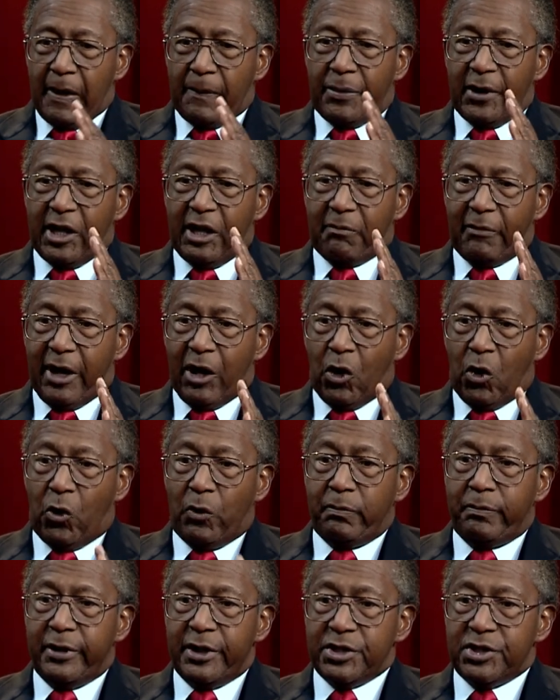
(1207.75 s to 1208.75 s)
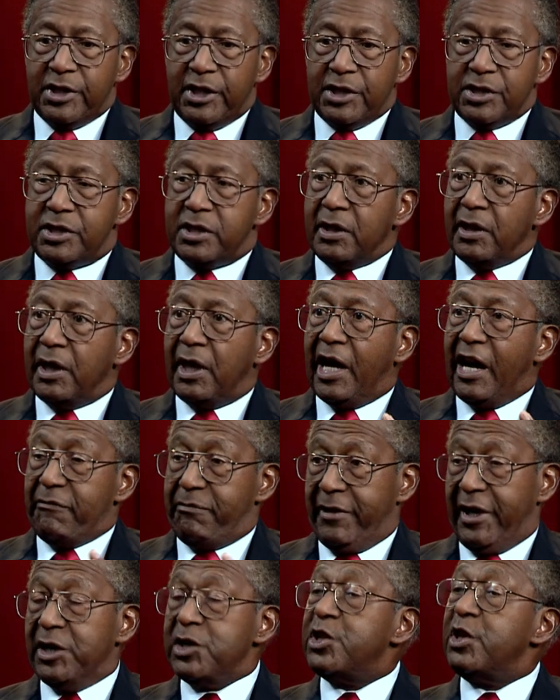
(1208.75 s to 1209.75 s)
But in my own business, I've
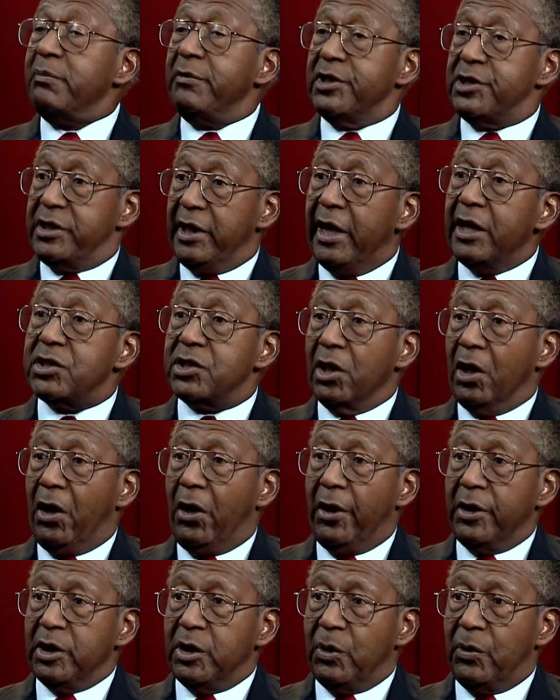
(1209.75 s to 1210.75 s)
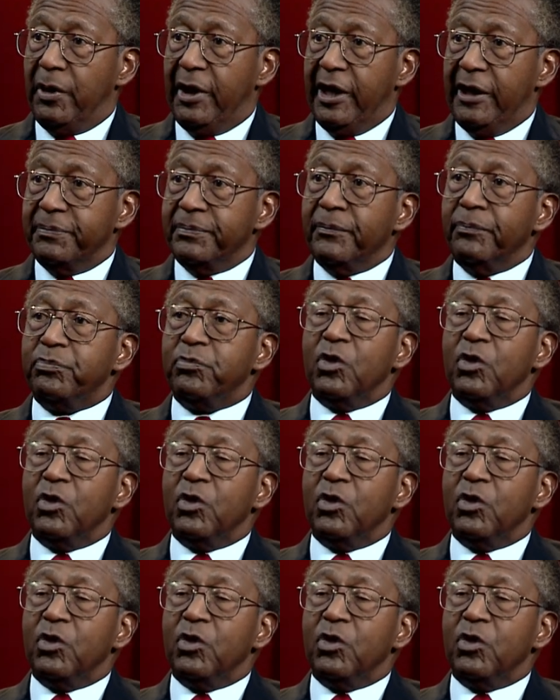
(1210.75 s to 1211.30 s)
made some mistakes along the way.